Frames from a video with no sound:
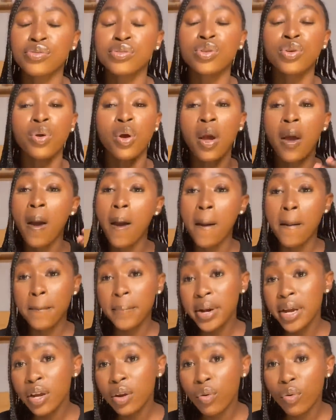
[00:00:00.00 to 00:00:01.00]
So
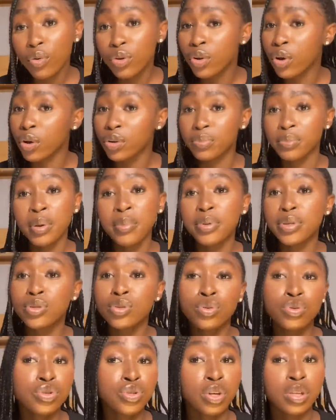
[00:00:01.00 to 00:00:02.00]
bring your maybe
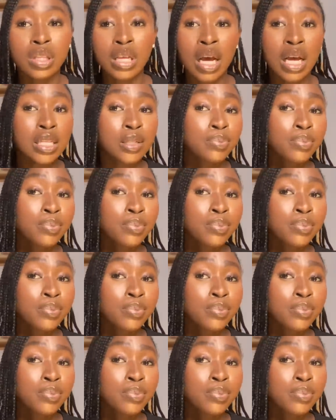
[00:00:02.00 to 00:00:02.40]
two jotters,